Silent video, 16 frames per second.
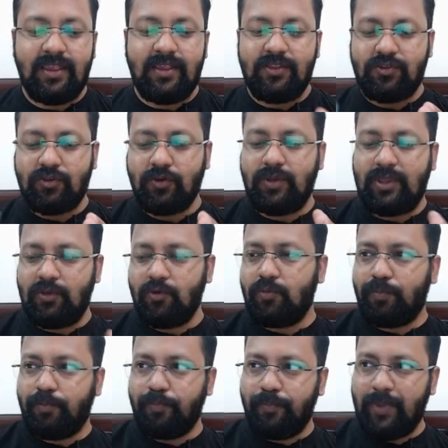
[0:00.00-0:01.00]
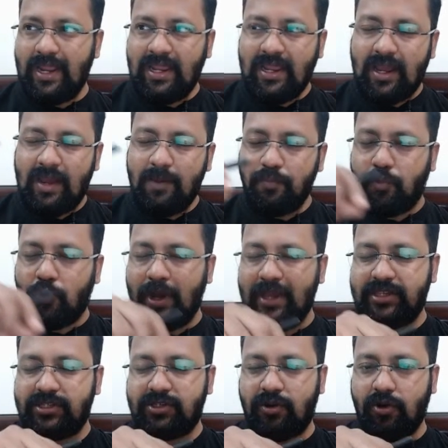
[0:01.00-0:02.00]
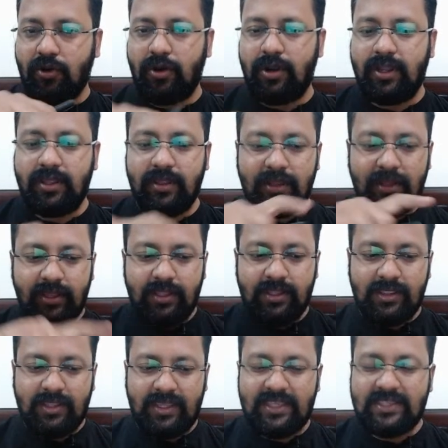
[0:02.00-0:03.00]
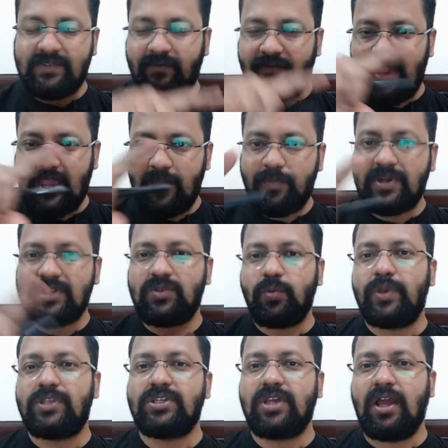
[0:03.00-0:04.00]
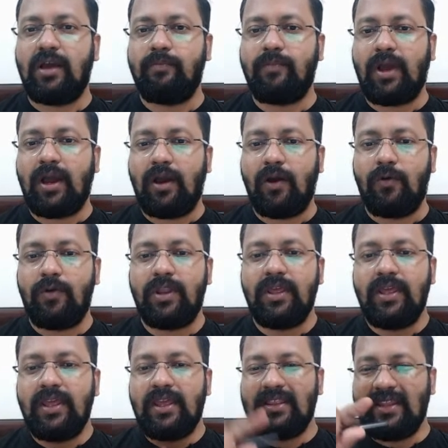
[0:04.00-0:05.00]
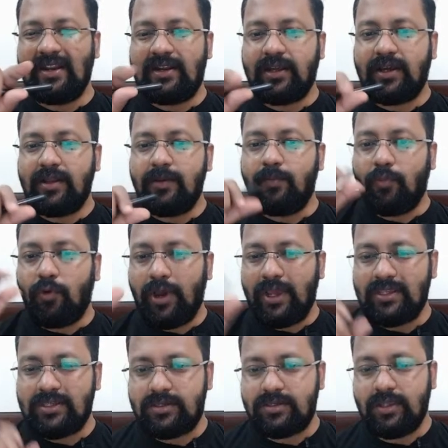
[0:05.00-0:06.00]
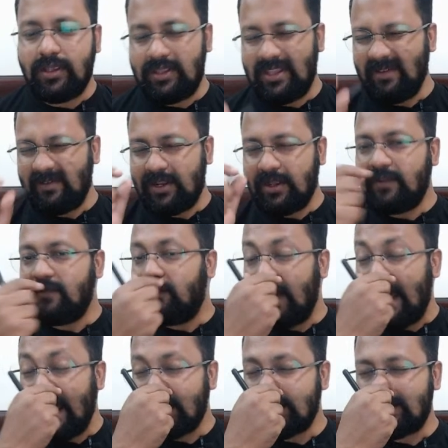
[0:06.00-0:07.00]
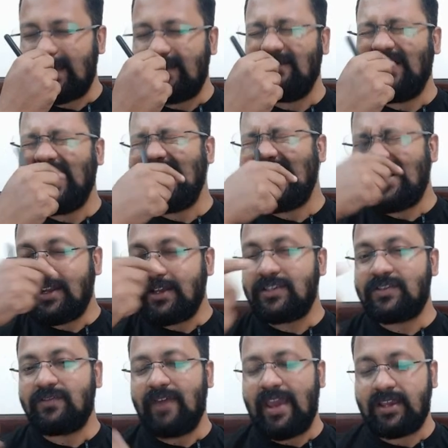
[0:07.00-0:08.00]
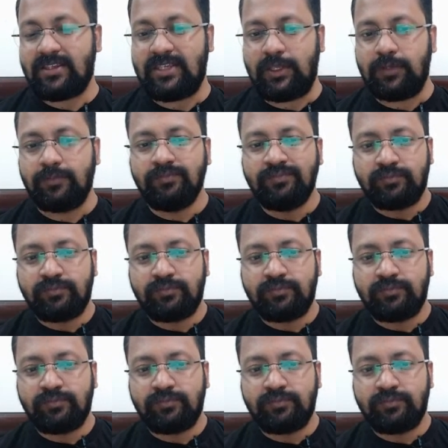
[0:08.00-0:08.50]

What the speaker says: So you bring a moist rod. These vapors which come out, they turn moist, they turn waxy. Why it turns waxy?